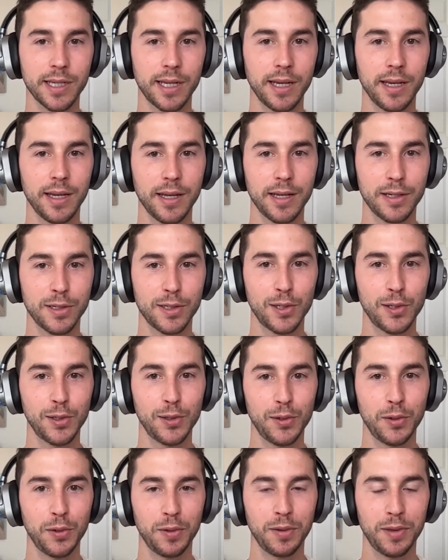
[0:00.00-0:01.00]
get
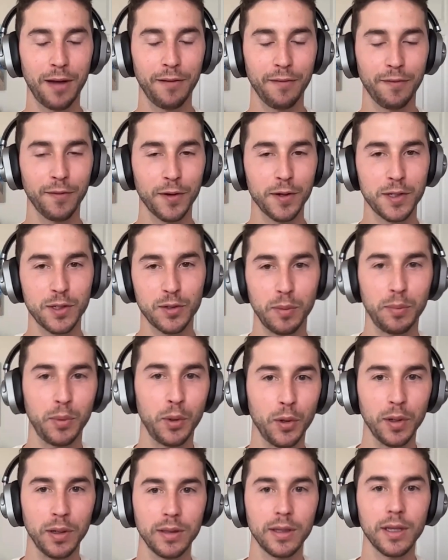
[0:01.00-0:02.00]
into that first
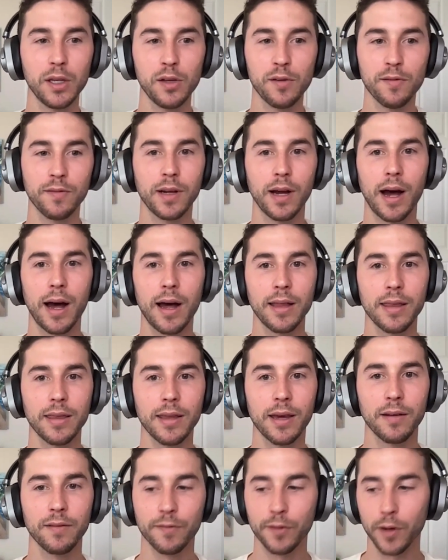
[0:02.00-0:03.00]
report that you've got, and
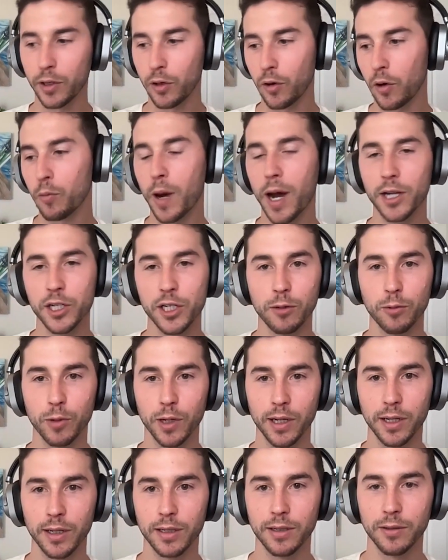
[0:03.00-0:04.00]
then for anyone watching, we're
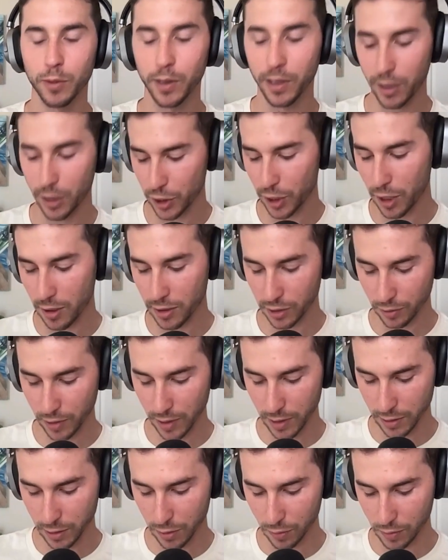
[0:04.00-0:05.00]
gonna we're gonna share our
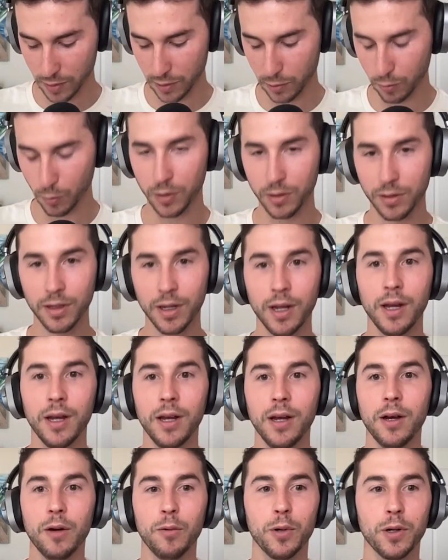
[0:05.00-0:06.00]
screens. Logan's will
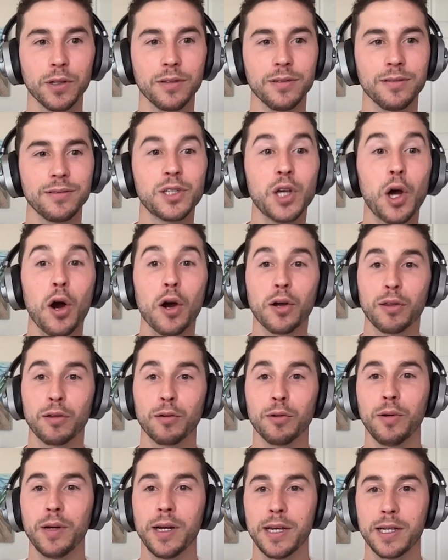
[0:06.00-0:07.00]
will talk
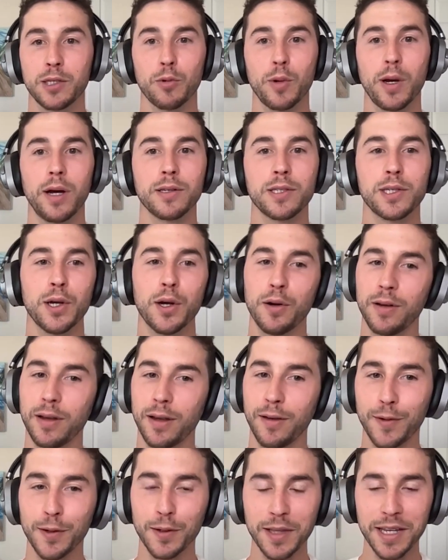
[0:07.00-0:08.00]
through it as well. So
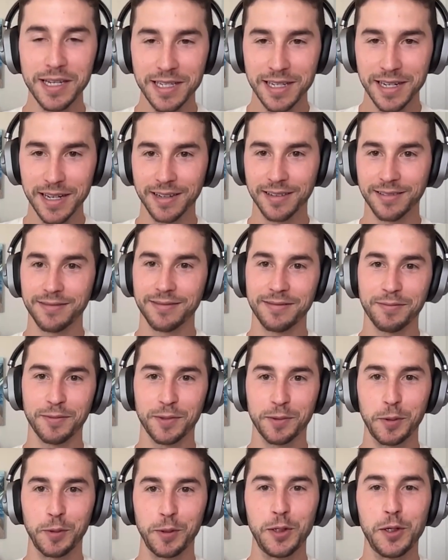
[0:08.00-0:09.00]
if you're listening,
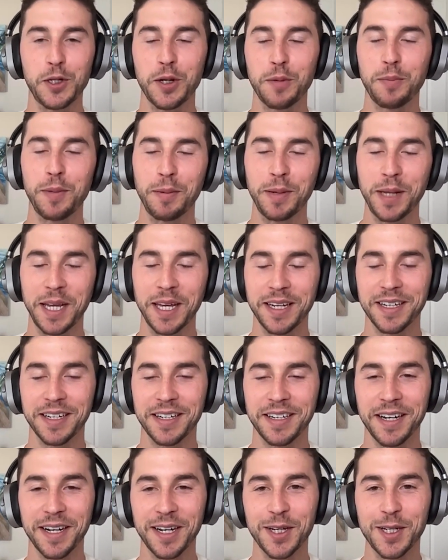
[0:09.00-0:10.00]
well, you should be able to get
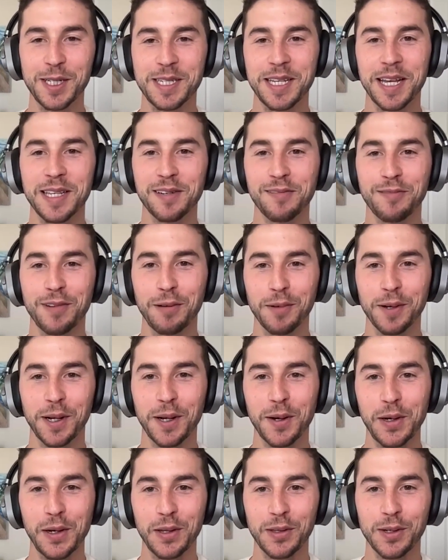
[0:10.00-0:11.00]
a, a good sense of what we're
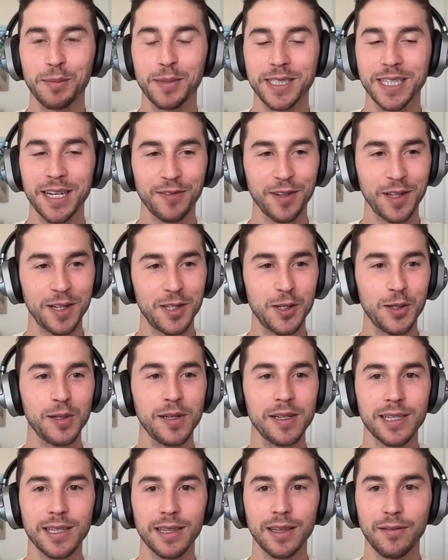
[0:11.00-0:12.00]
going through. But definitely tune
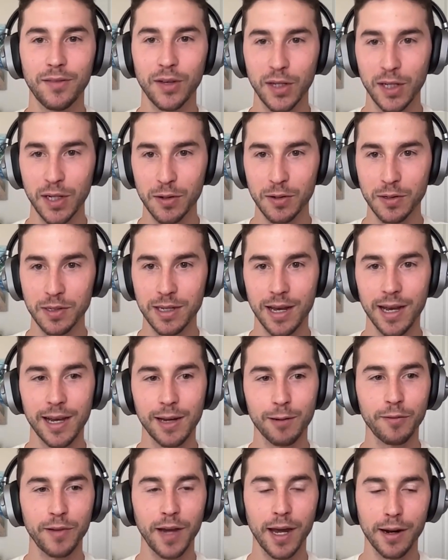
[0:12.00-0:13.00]
into the video
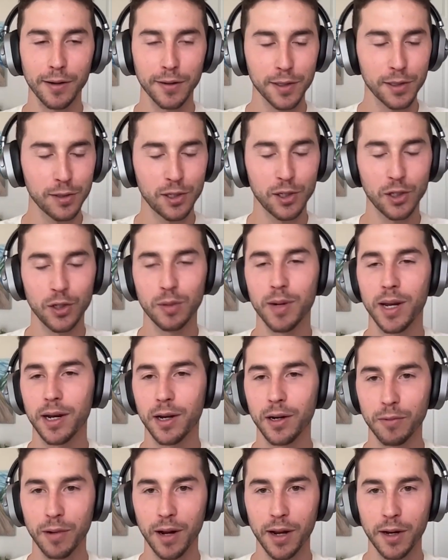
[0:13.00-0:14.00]
side. We've got on our YouTube, on
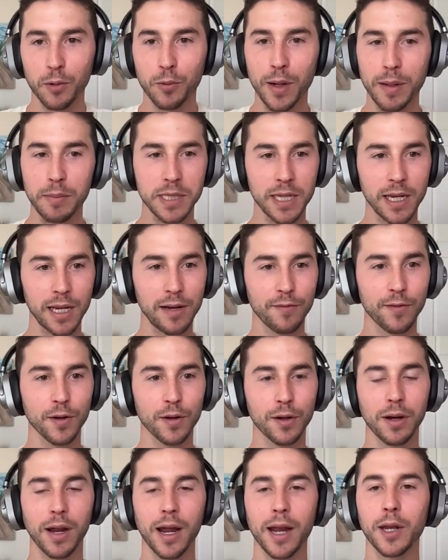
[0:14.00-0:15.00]
our on our website
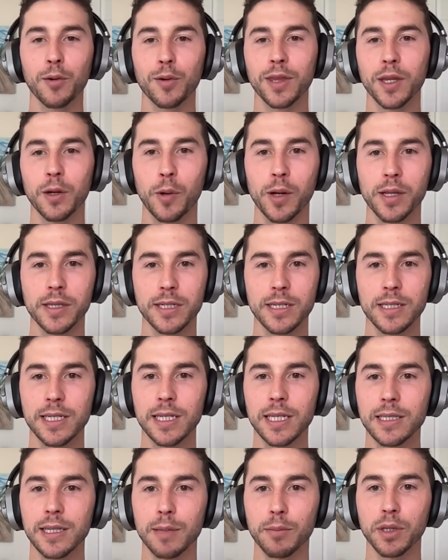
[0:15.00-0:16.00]
for anyone that wants to
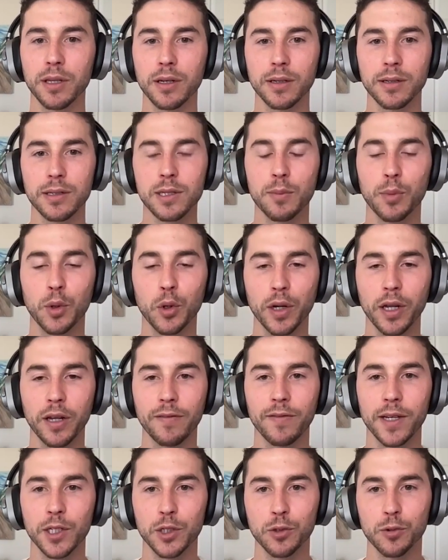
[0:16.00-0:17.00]
see some of the supporting
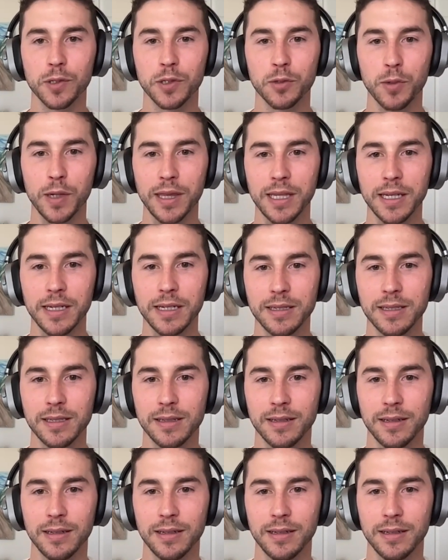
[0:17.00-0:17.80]
visuals with this.